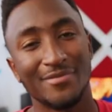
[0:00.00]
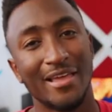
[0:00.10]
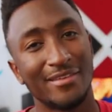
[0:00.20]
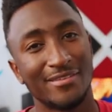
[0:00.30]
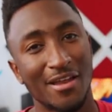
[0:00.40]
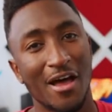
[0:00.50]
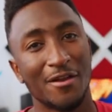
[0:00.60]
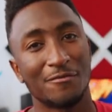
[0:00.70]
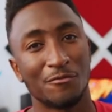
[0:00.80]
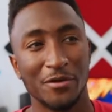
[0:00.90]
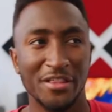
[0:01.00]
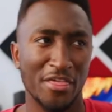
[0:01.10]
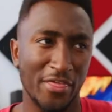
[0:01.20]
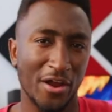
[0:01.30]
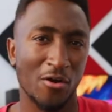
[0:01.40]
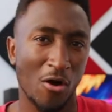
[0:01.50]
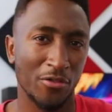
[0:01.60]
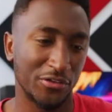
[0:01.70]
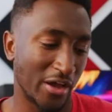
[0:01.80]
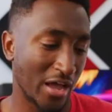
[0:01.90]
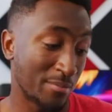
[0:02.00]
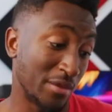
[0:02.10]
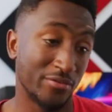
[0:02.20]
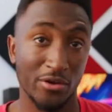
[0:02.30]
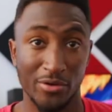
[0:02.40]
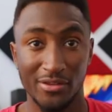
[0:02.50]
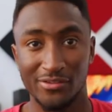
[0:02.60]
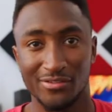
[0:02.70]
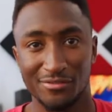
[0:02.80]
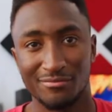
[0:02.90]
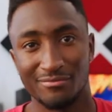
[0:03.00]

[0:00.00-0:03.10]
it's not really there all the time, even though it is,